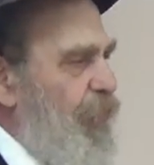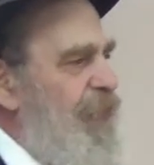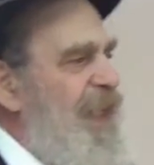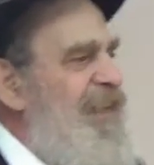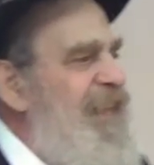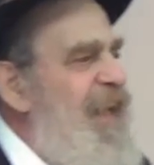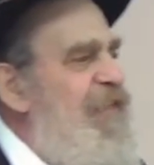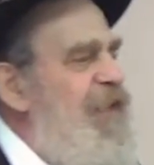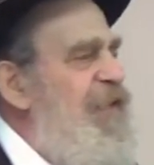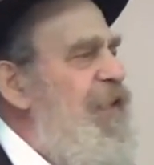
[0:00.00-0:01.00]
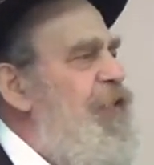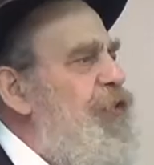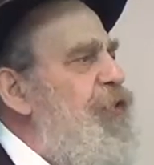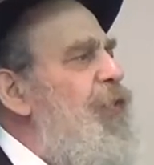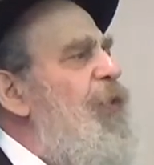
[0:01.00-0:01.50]
because every single
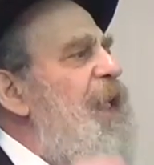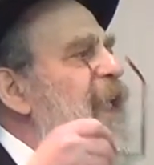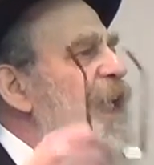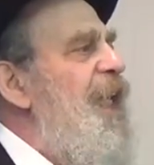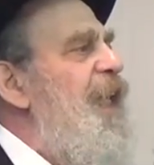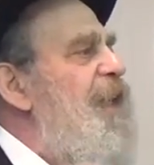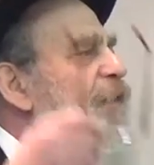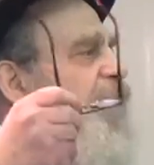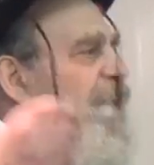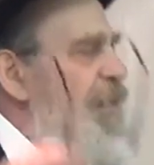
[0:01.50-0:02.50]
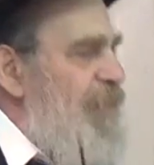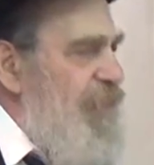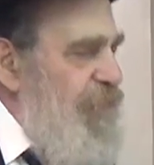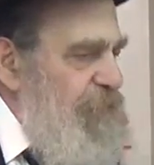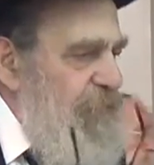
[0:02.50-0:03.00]
Jew is,
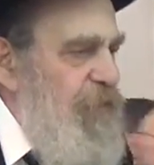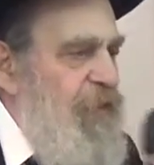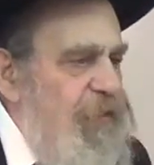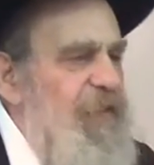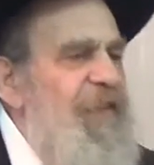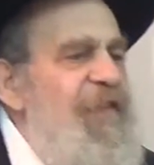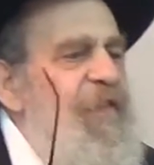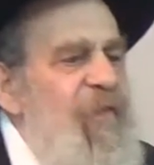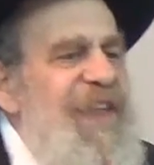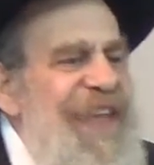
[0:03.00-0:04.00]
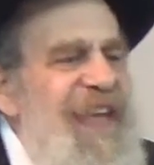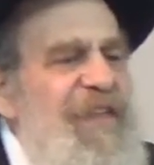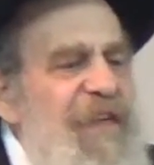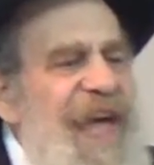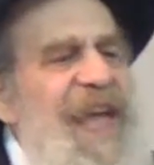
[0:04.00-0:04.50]
with
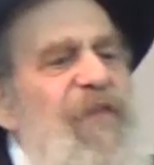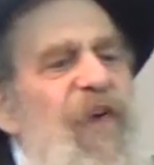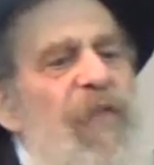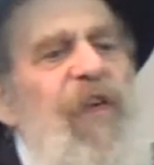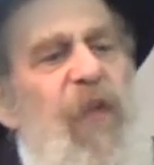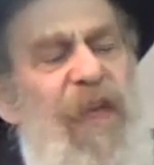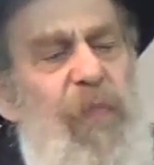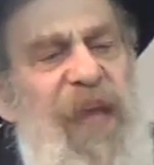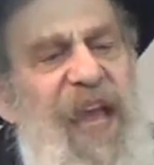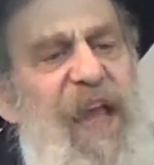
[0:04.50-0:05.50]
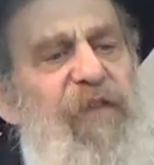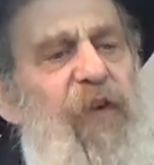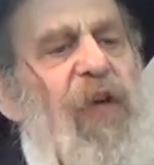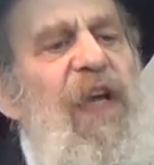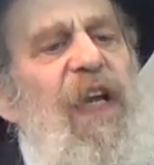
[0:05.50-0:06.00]
his life, with his
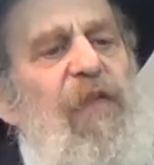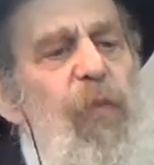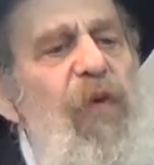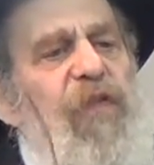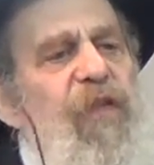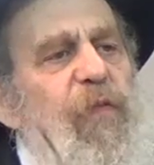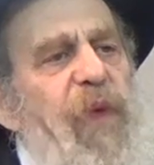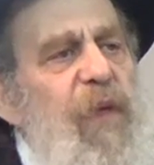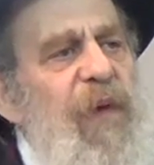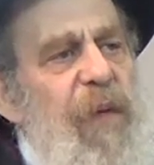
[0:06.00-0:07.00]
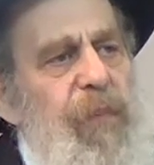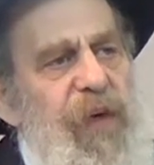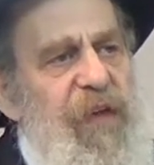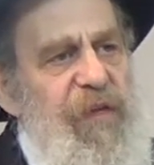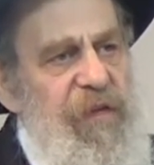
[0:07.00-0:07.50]
behavior, is supposed to speak my
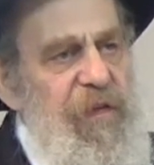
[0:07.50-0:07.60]
praises.